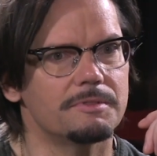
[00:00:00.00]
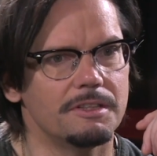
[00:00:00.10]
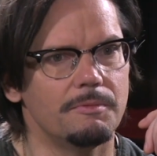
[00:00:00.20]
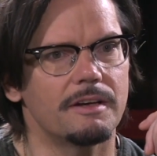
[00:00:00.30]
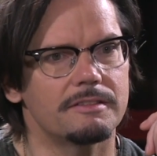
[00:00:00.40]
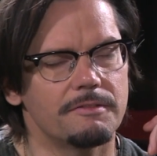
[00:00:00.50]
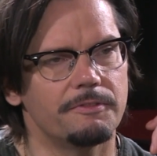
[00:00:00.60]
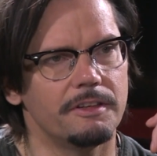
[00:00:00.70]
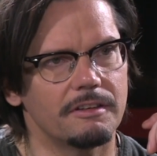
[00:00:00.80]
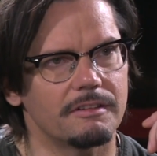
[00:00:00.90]
she wants to
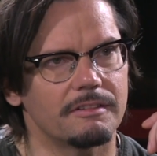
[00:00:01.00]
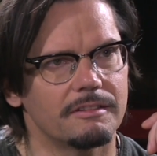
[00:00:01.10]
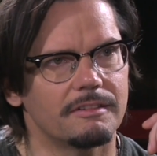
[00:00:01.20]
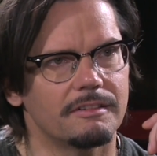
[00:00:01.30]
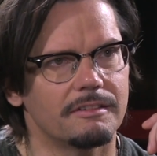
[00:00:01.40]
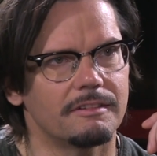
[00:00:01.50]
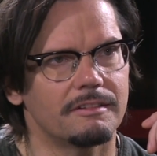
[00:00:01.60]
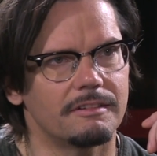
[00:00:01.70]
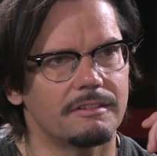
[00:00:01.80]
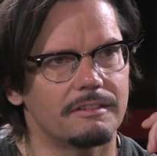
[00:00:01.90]
feel
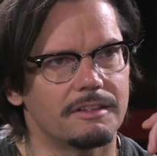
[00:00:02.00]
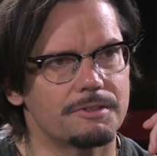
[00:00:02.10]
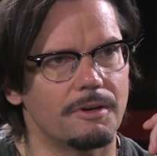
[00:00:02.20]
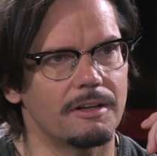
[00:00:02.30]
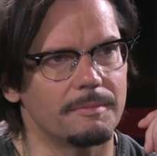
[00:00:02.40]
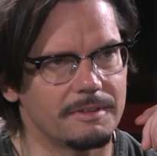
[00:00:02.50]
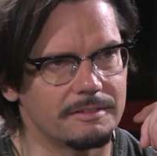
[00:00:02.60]
the trollop.